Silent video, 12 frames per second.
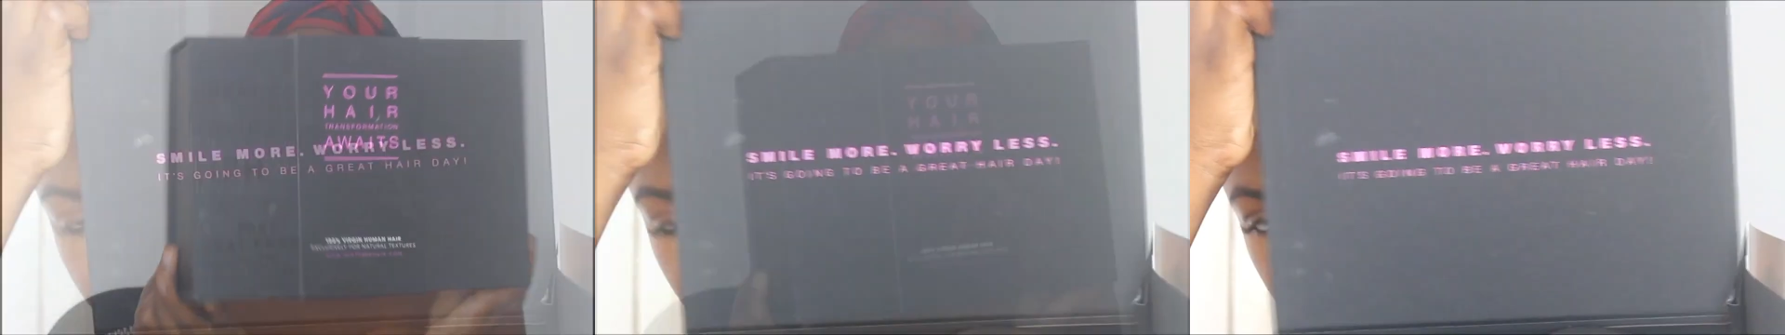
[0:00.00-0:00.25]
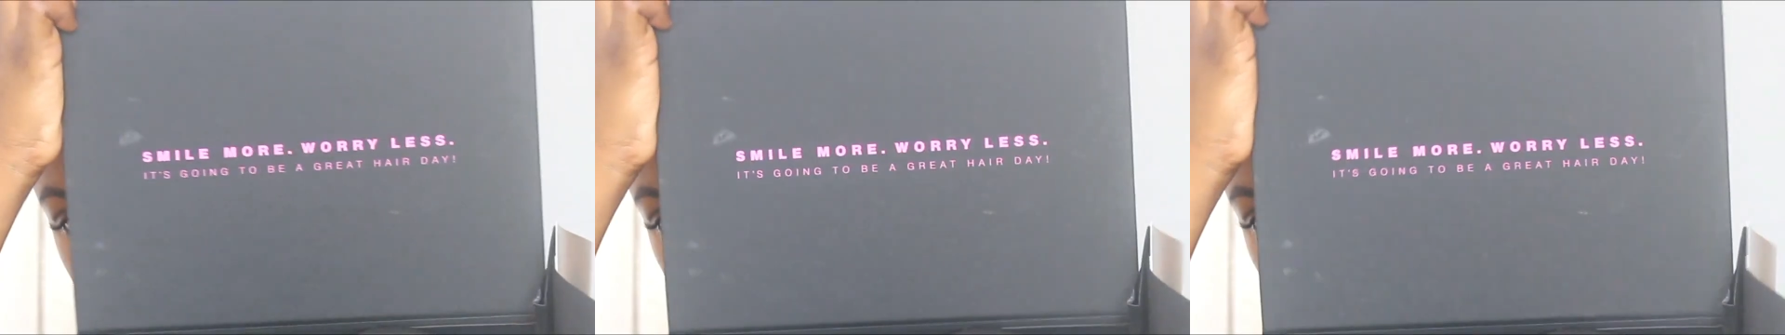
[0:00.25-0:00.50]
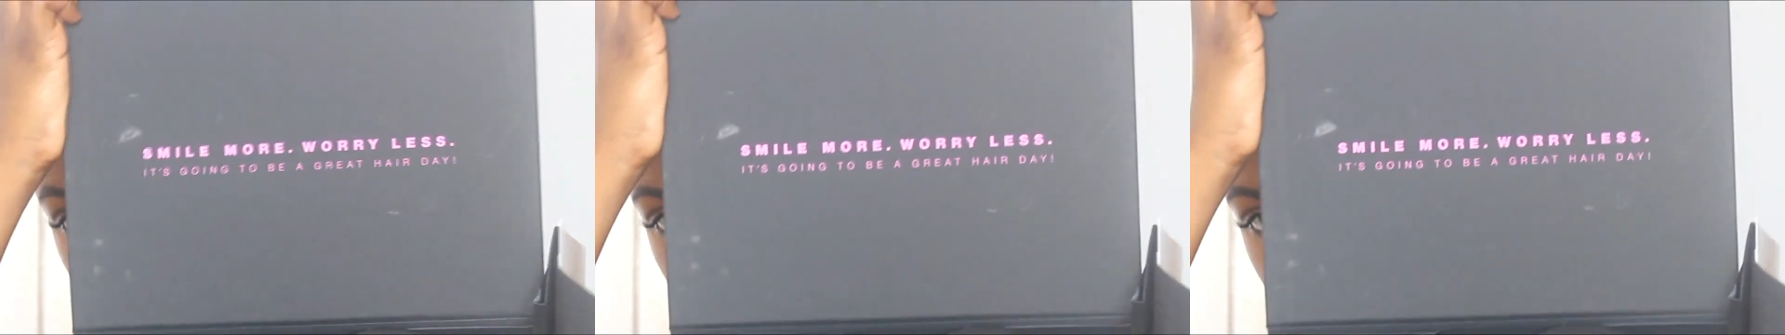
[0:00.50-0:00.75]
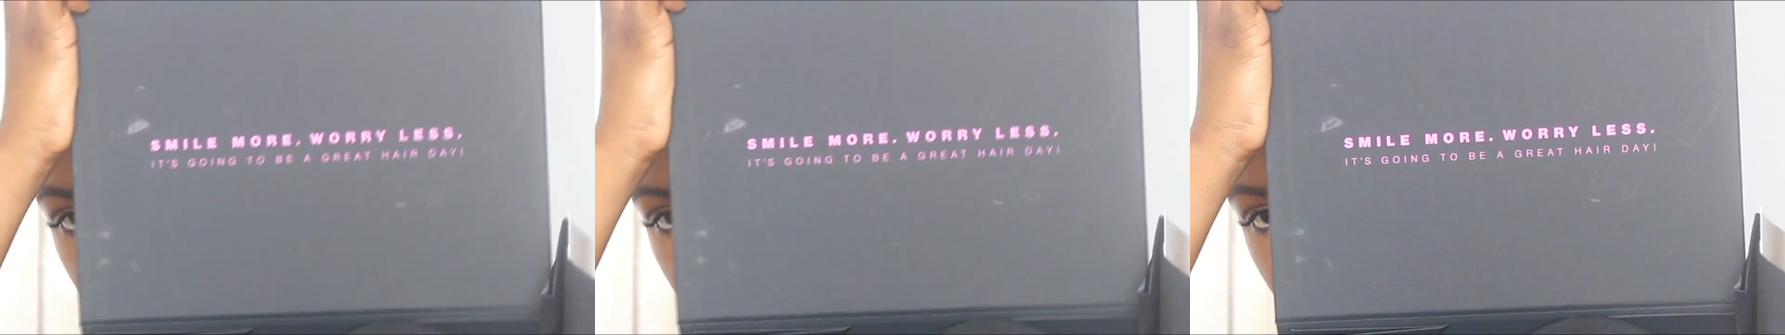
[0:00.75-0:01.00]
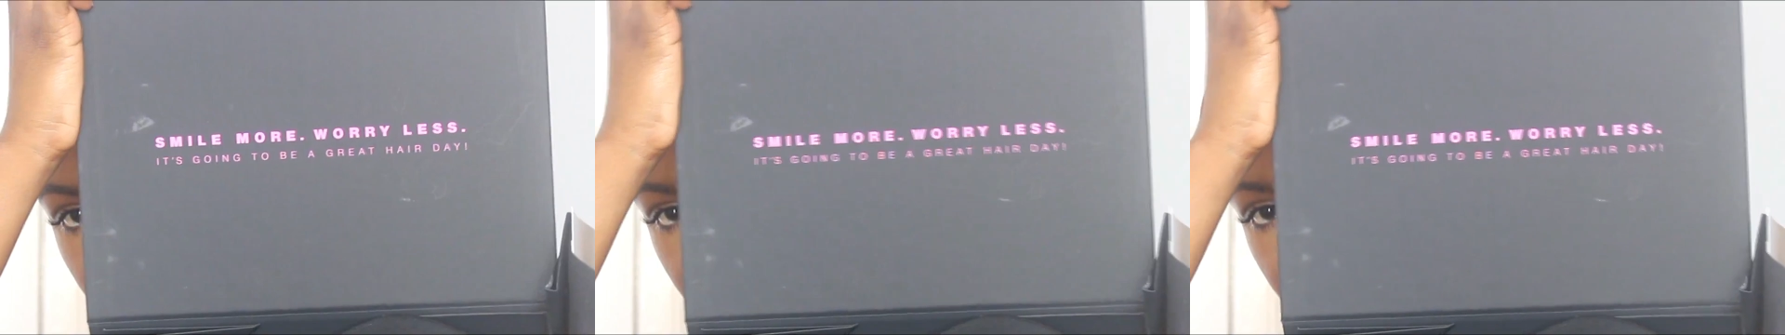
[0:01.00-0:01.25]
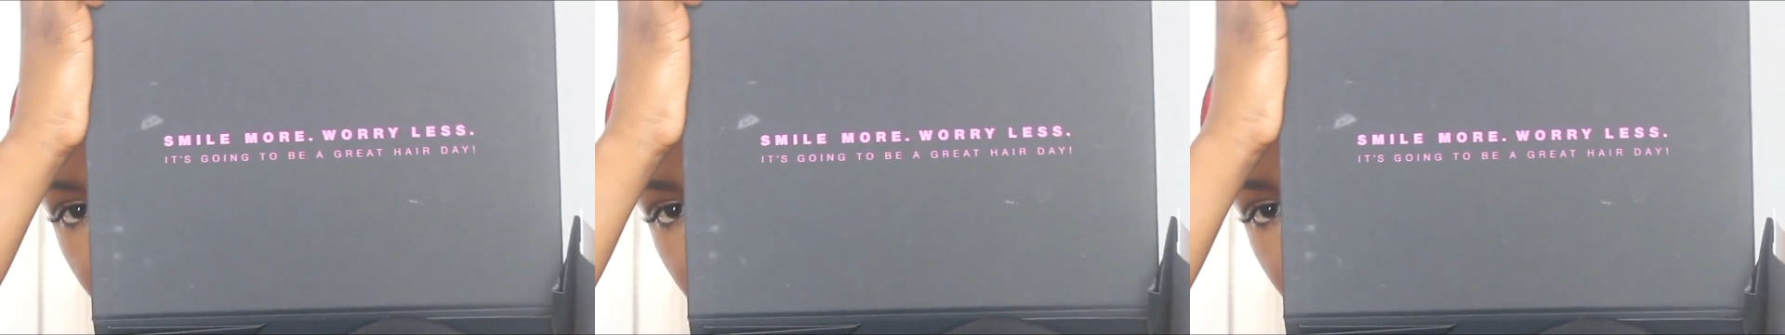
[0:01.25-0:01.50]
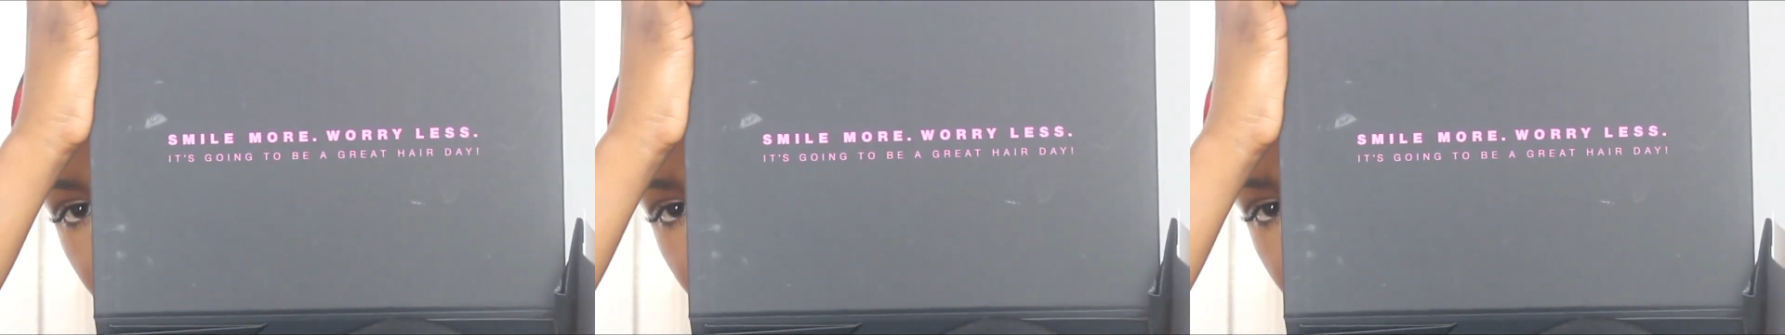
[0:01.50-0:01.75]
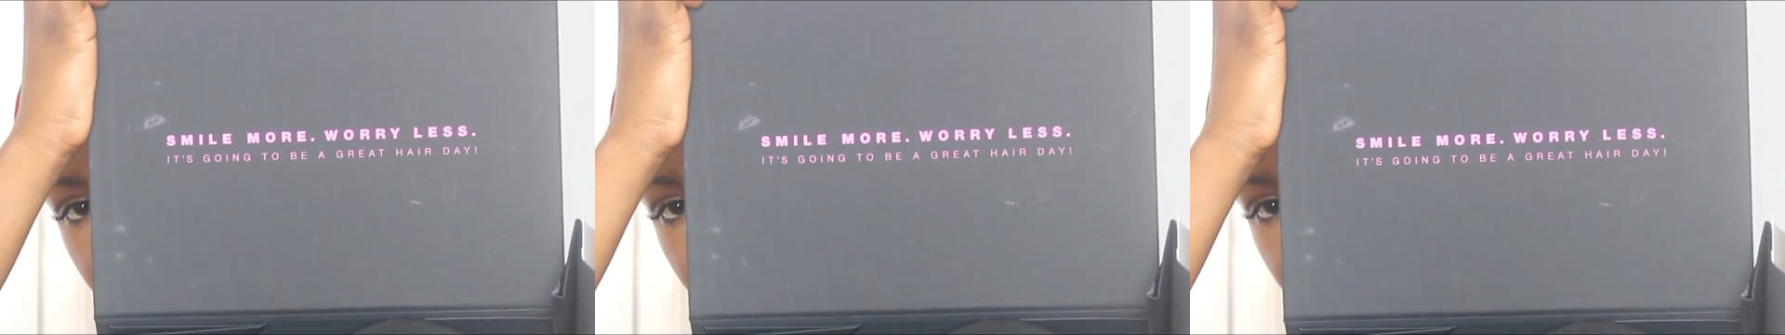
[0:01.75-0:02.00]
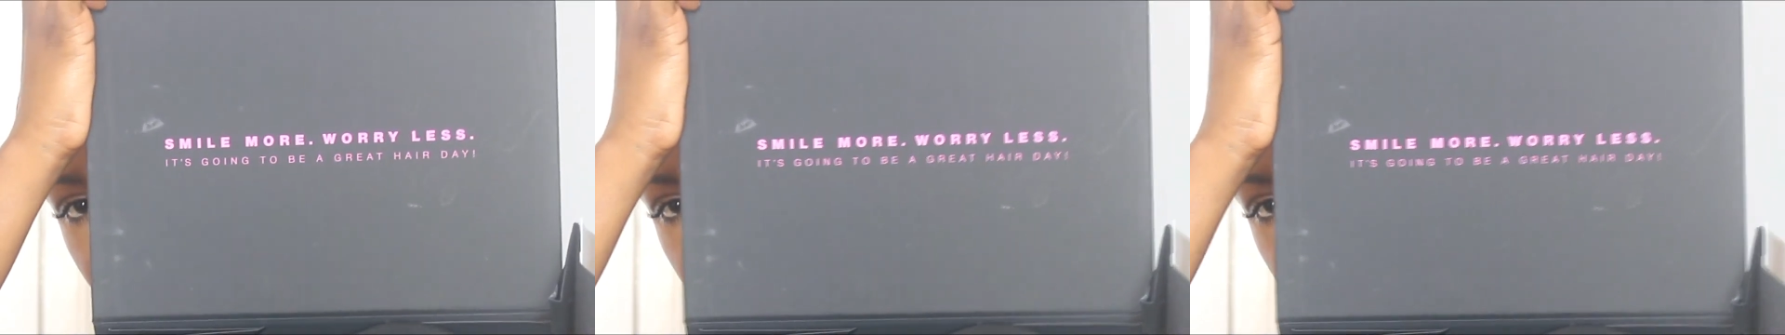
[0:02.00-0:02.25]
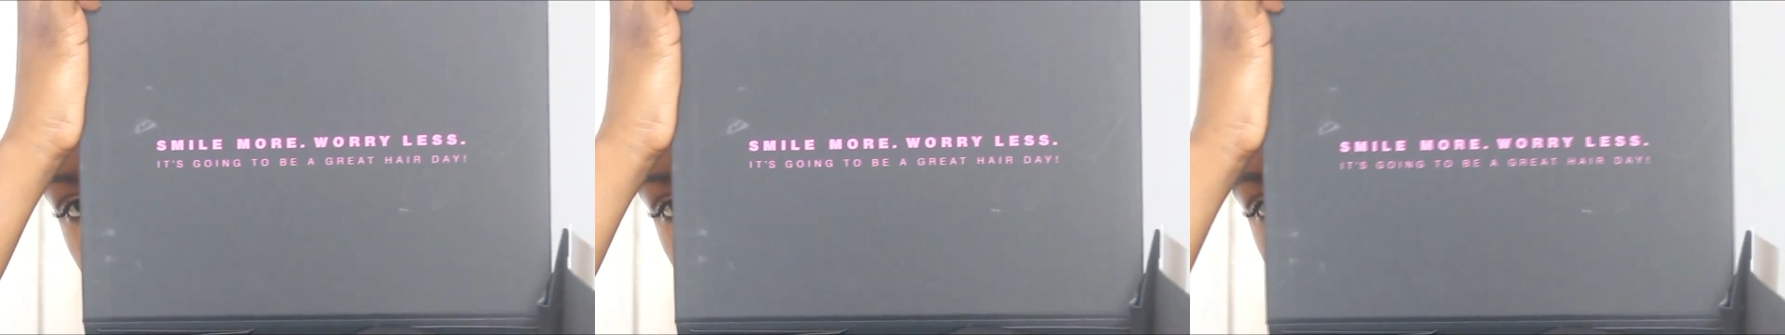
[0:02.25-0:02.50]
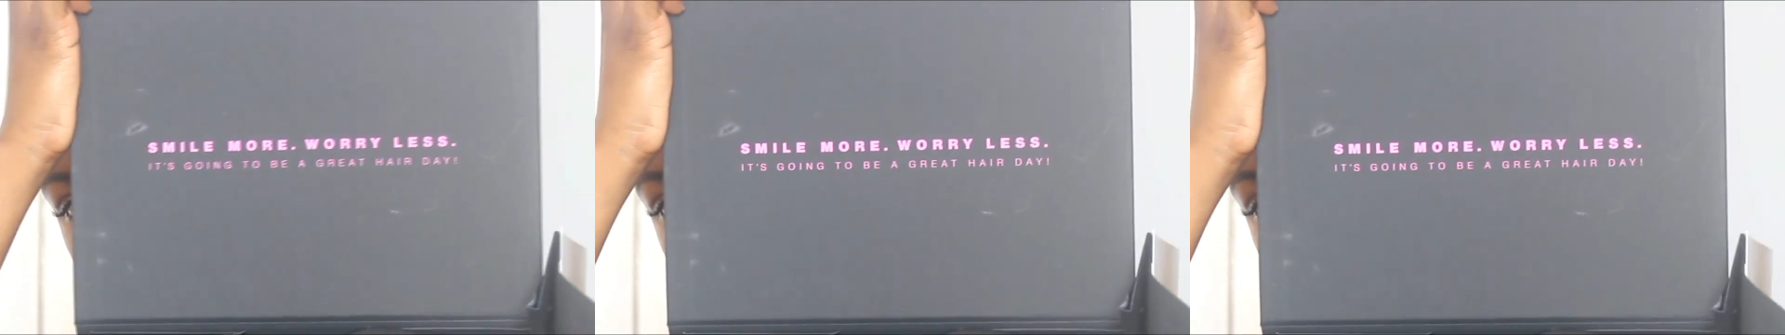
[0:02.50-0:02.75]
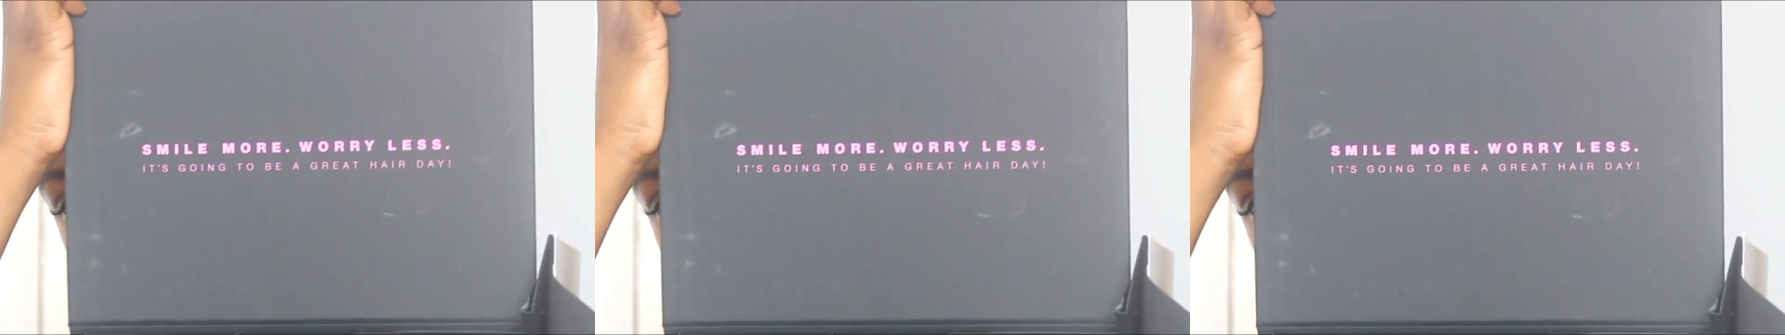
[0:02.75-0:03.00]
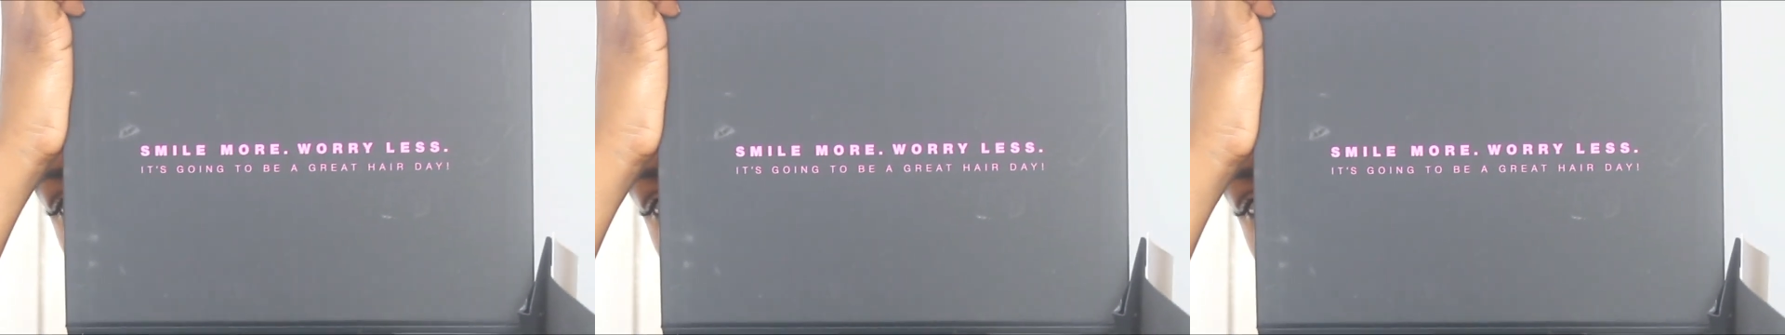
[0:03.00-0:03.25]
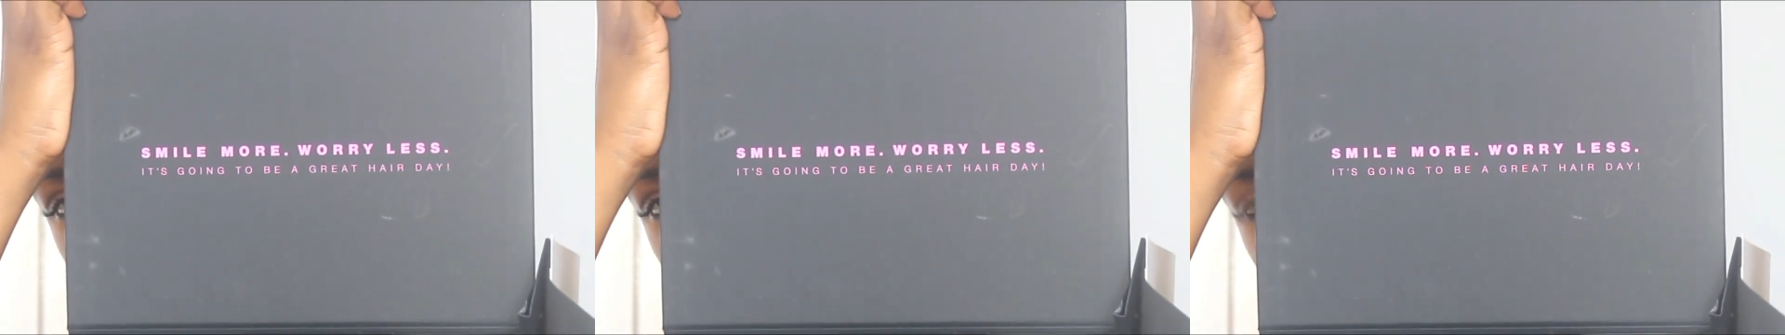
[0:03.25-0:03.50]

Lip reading: No face is visible, so there are no lips to read.